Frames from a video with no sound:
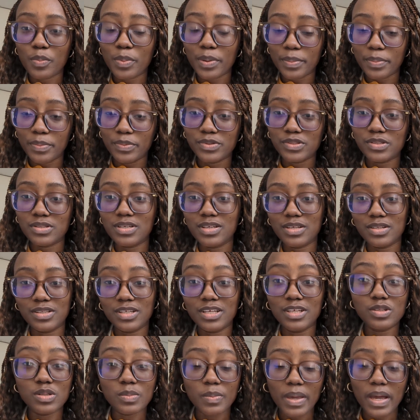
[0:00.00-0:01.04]
people to
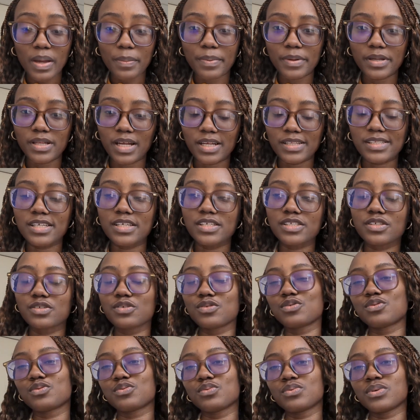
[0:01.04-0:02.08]
need to pay attention
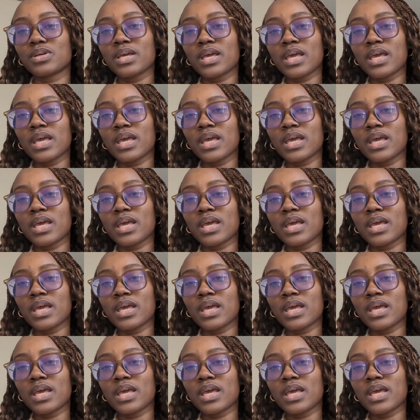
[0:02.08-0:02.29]
to.